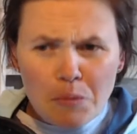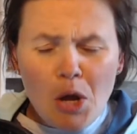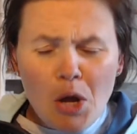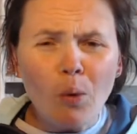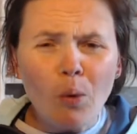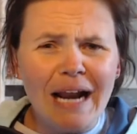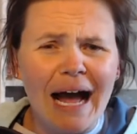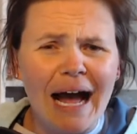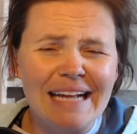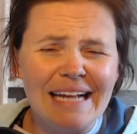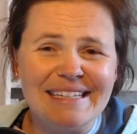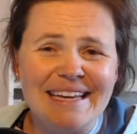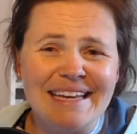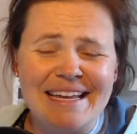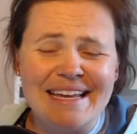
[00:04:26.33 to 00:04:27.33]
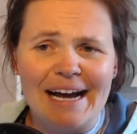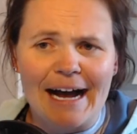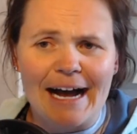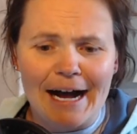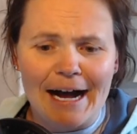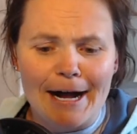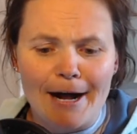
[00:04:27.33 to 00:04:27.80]
what I did
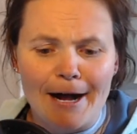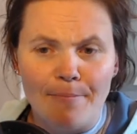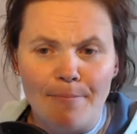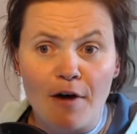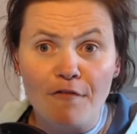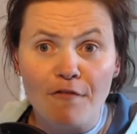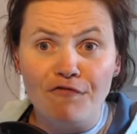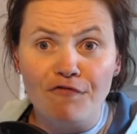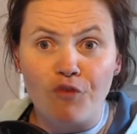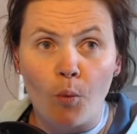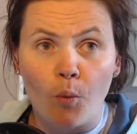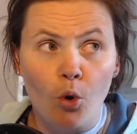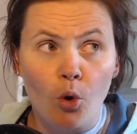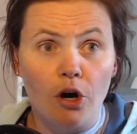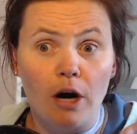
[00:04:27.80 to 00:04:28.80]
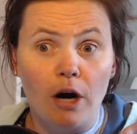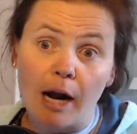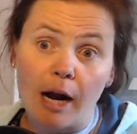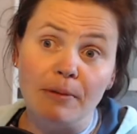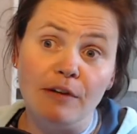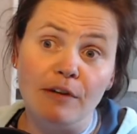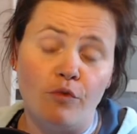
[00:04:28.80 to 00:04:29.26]
for a
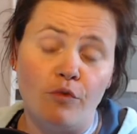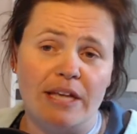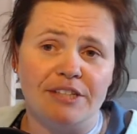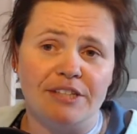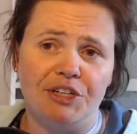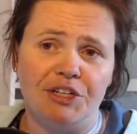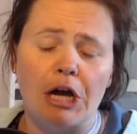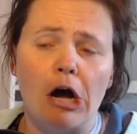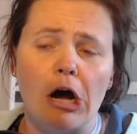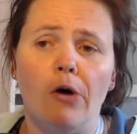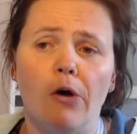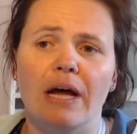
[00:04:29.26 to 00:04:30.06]
couple of weeks ago.